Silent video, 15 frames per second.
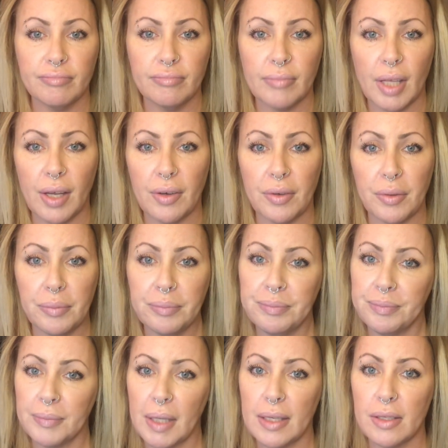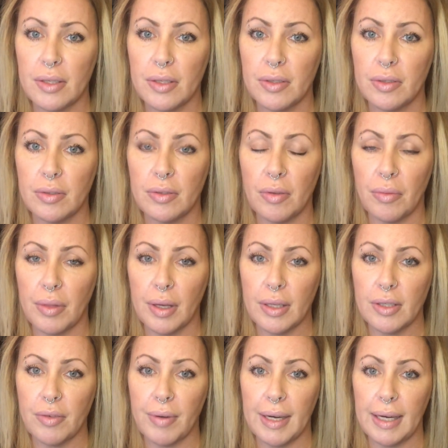I don't know. I just don't think it's a
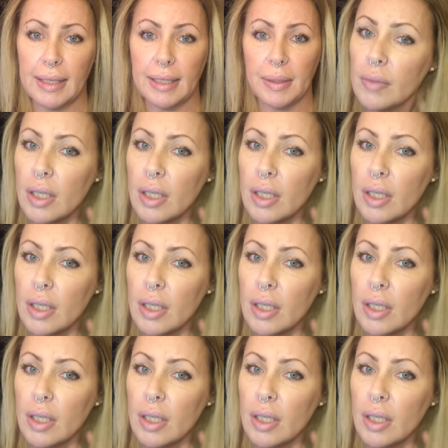great idea.